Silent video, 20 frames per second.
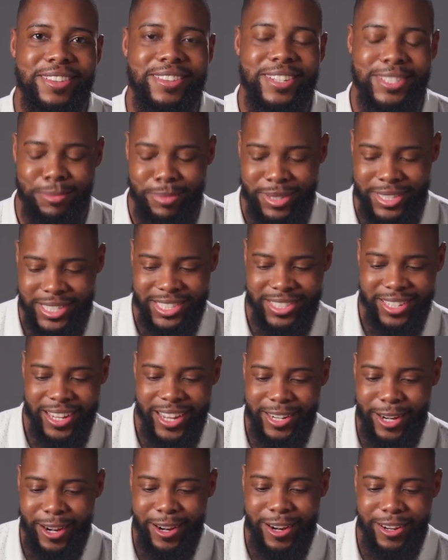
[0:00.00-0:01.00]
Let's put
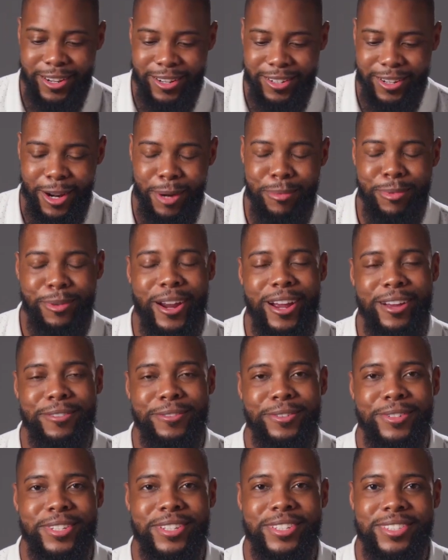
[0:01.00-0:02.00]
aside our
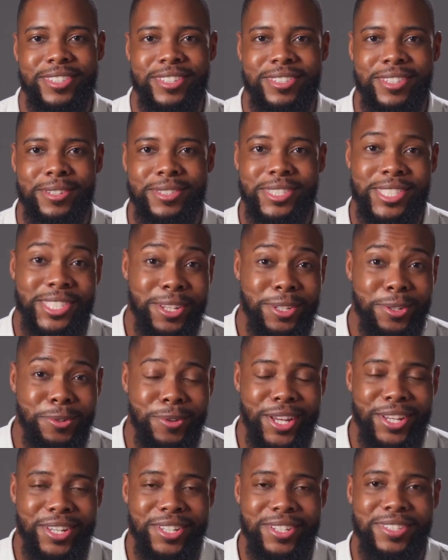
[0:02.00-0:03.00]
pridefulness in those subtle
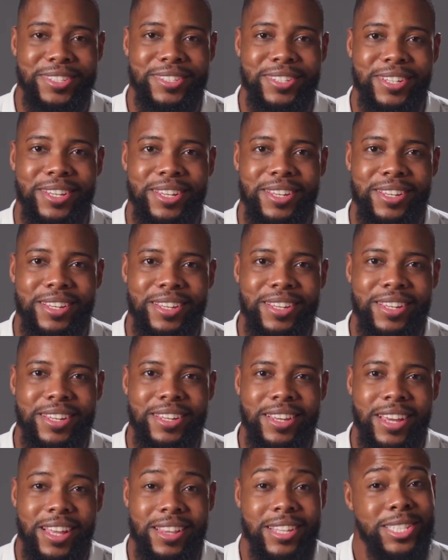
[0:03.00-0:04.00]
ways,
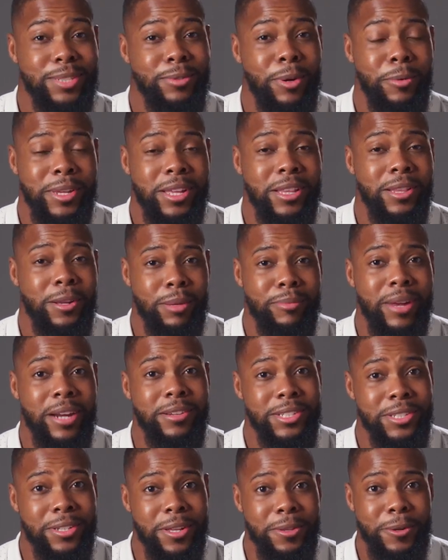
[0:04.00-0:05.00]
and let's see what we can learn
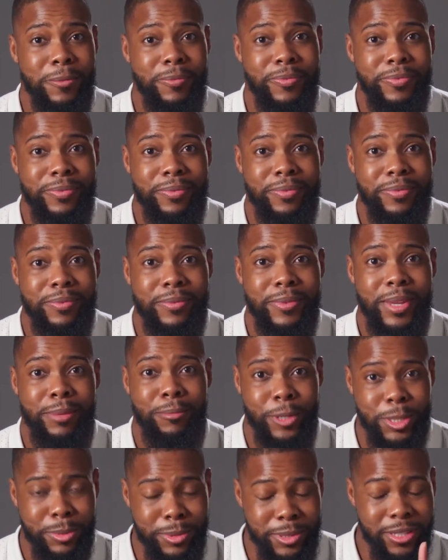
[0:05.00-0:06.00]
about each other.
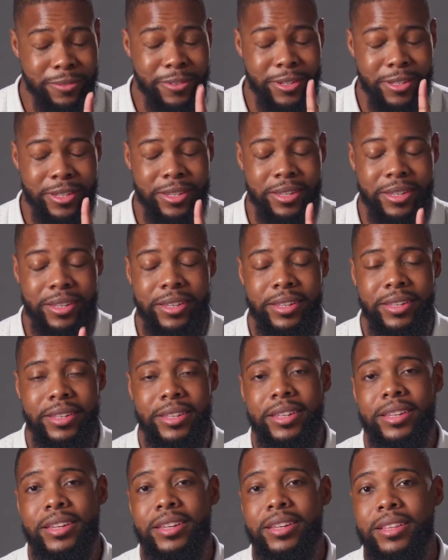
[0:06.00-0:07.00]
And more specifically,
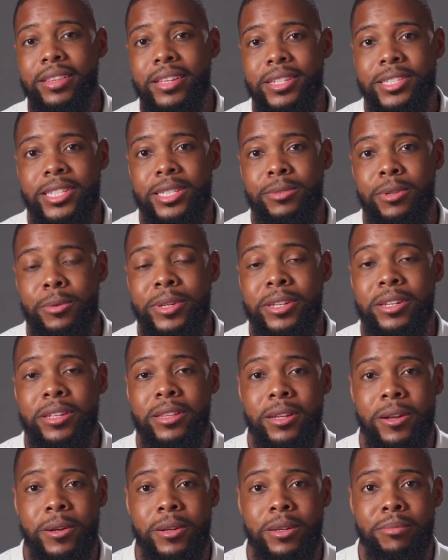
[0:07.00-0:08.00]
let's see what we
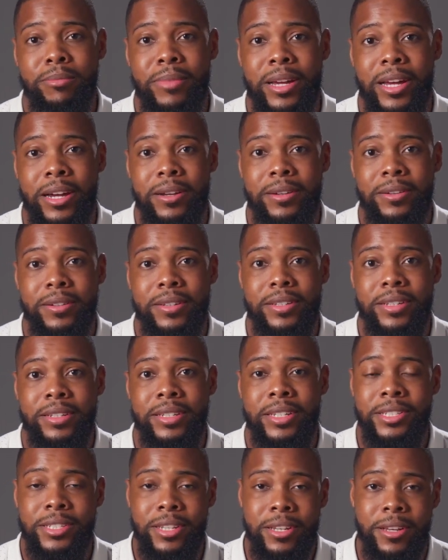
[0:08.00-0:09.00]
can learn about
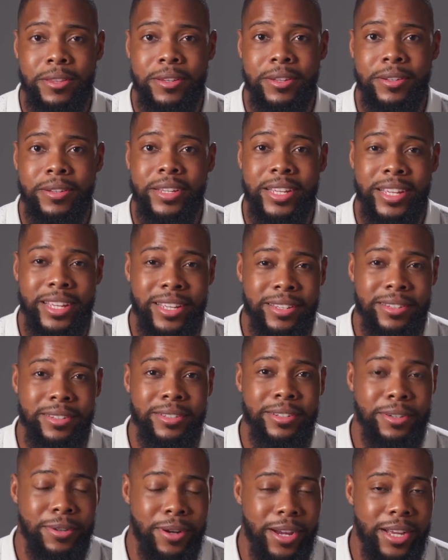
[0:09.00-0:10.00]
each other in
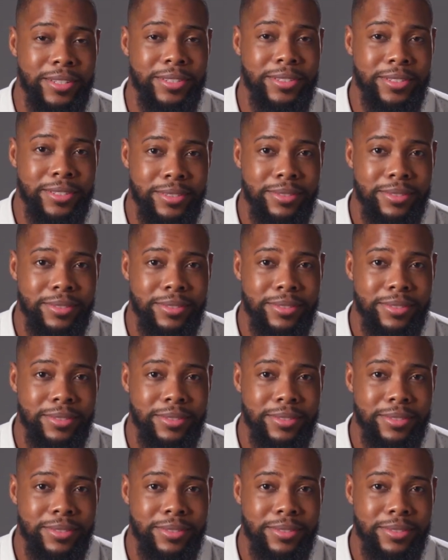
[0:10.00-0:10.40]
Christ.